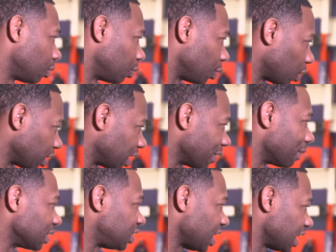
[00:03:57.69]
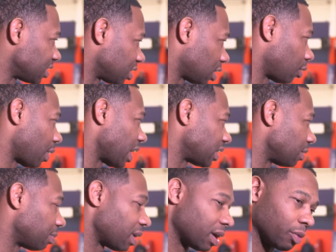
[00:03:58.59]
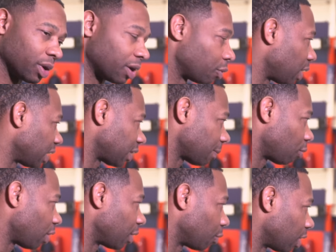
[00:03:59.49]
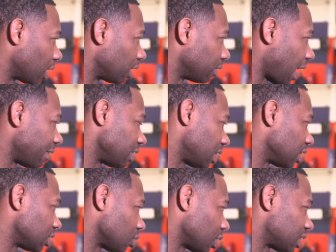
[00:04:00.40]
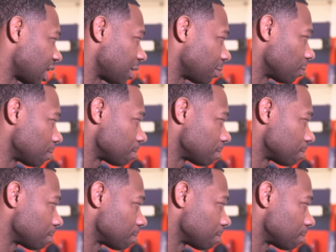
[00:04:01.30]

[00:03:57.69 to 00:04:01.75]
we want to give them a chance to correct it, but we're, we're at the point where everything's on the table.